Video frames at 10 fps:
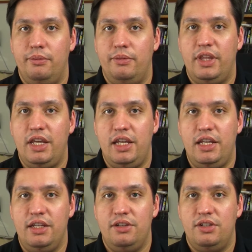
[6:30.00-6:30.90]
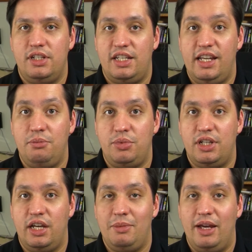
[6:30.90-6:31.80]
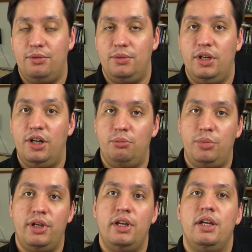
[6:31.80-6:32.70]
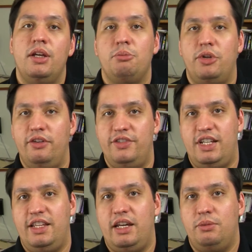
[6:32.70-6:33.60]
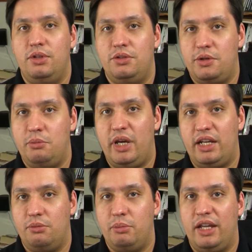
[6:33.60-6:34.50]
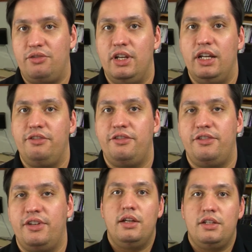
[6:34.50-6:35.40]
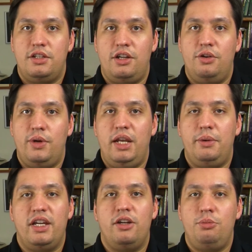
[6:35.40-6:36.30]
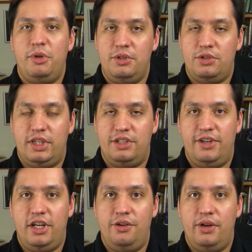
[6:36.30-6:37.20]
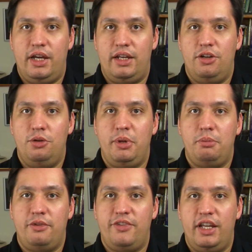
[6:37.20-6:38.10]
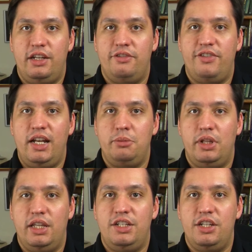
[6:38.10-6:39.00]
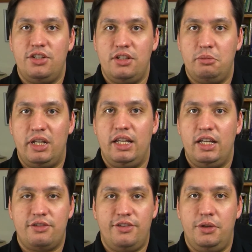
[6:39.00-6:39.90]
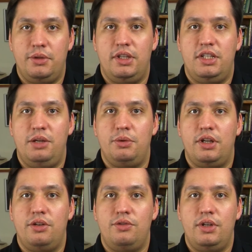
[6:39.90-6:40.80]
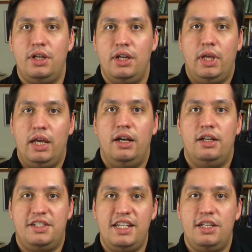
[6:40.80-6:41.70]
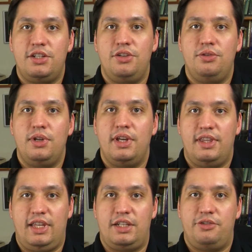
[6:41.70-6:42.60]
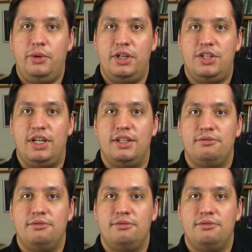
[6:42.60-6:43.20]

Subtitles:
the sleep timeout up, but obviously that will also impact on battery life. So anyway, I hope you enjoyed this video, and I hope it provided a valuable addition to my last video on the T100. I'll see you soon. Thanks for watching.